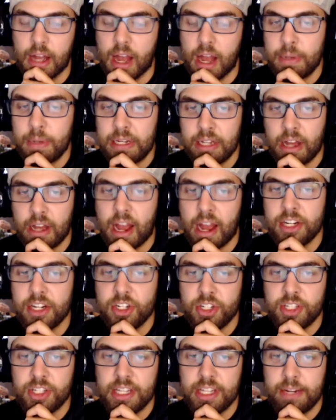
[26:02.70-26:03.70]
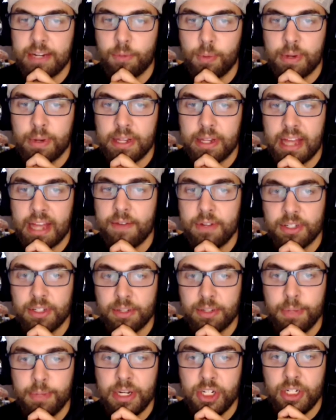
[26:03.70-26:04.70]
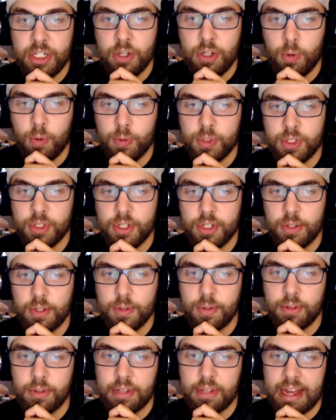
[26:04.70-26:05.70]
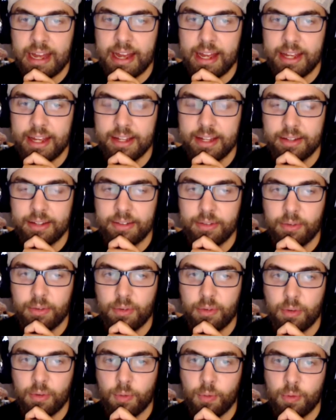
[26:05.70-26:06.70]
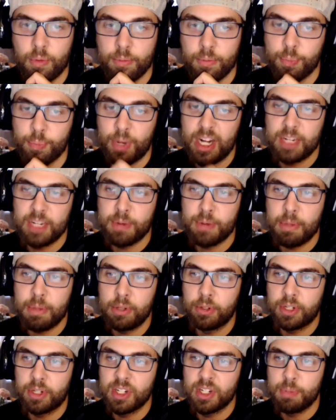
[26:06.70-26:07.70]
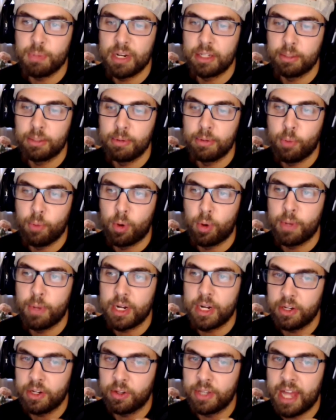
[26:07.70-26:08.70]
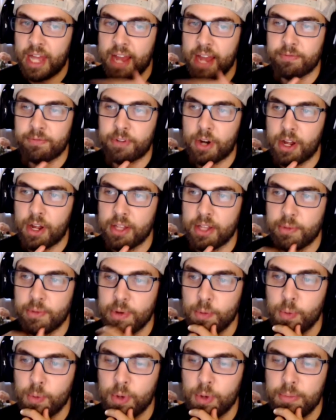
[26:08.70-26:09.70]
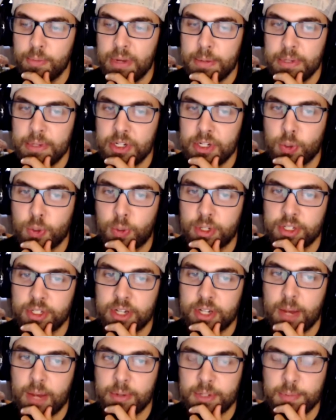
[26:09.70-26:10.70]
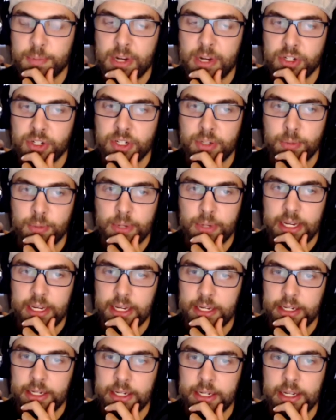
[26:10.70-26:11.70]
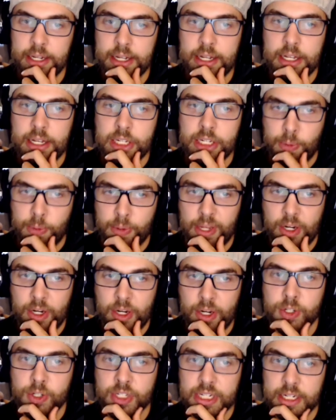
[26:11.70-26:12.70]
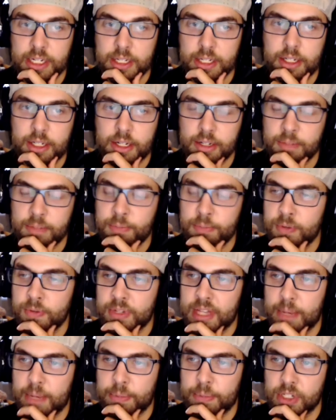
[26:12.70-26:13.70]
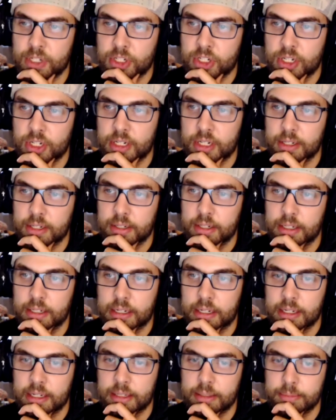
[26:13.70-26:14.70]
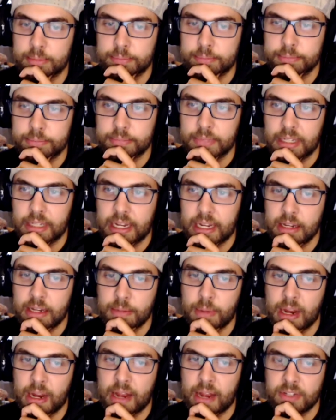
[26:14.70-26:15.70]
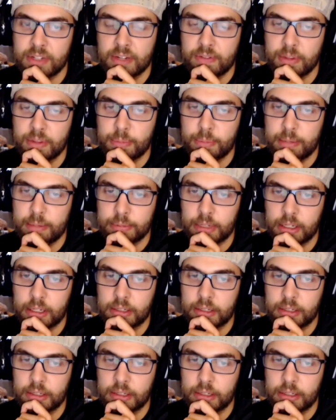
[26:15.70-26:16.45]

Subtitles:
mean, I just think with having some pitching holes too, that the Braves might be looking to spend a little bit more money on that front than we would maybe a shortstop, especially when someone like Arcia could move to that position. And you might have stuff in the pipeline.